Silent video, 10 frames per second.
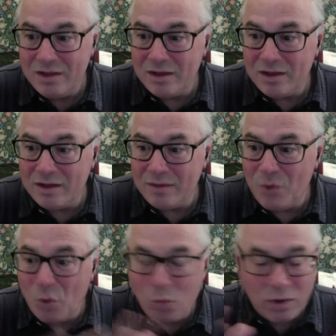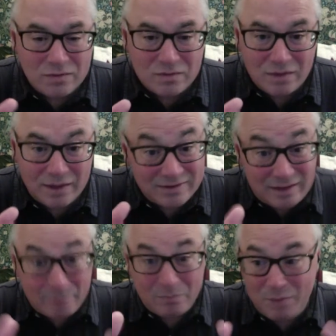Um, no one's
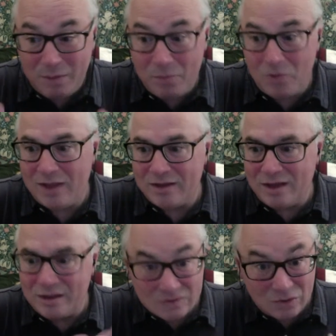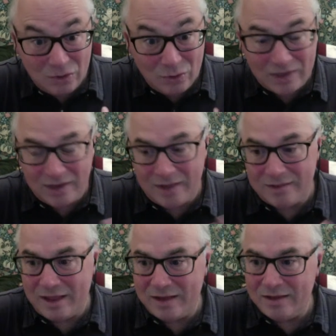except people like us are looking at
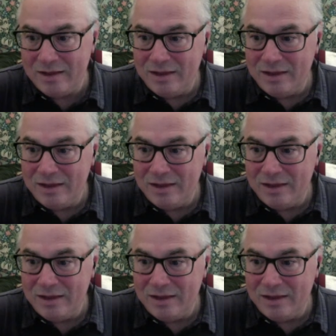that